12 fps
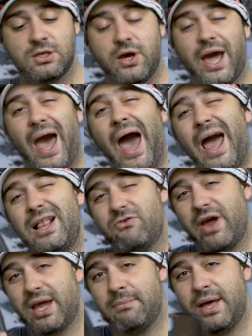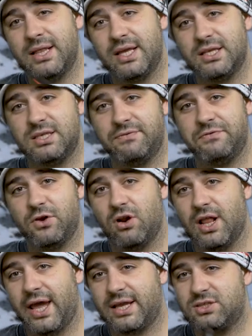So I highly recommend it if
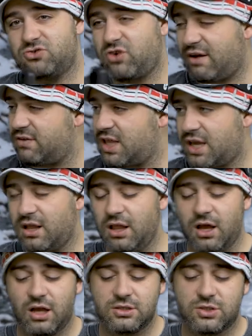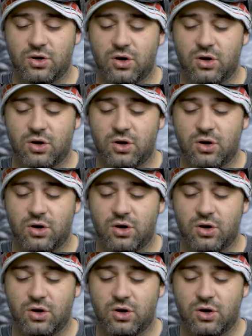you're like traveling a lot,